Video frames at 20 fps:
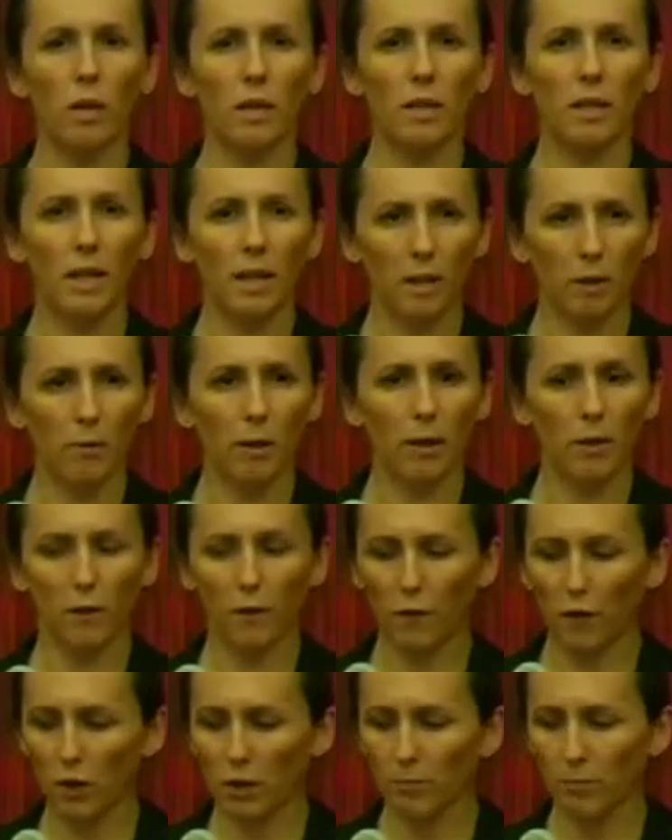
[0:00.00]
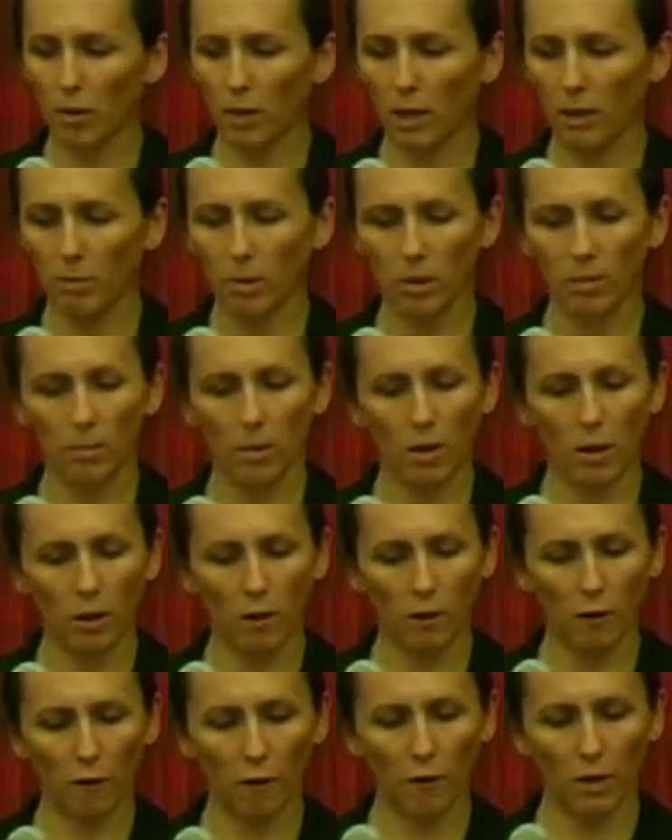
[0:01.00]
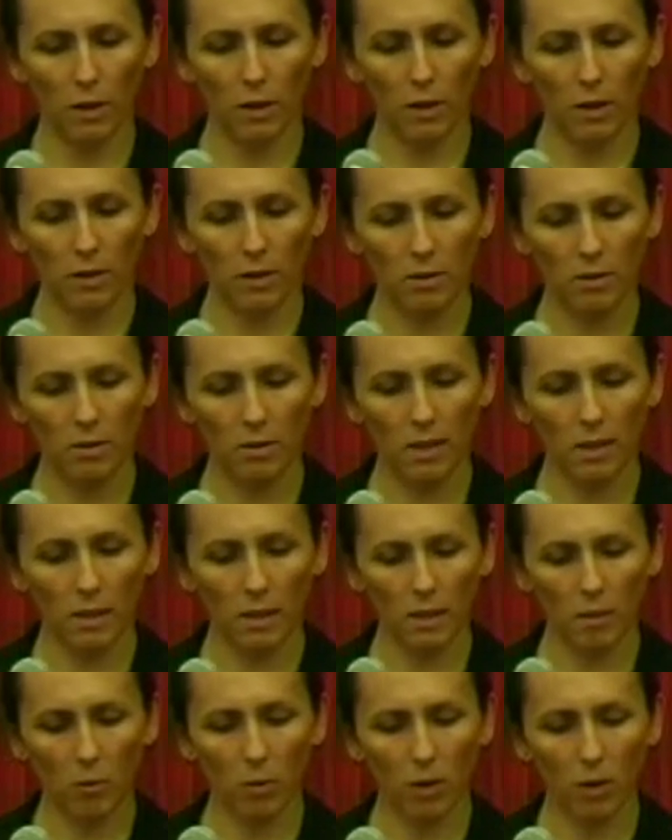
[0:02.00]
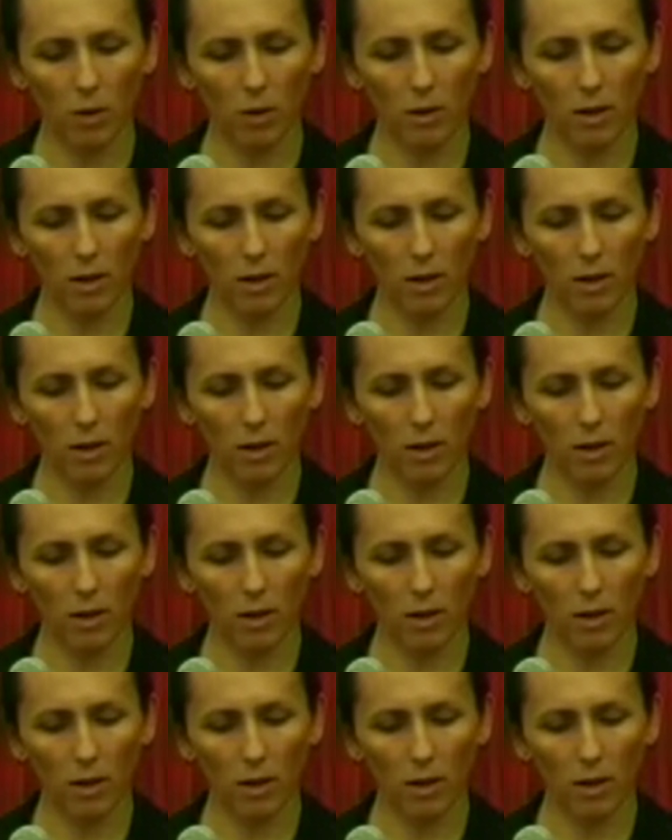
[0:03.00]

getting around the first problem of dealing with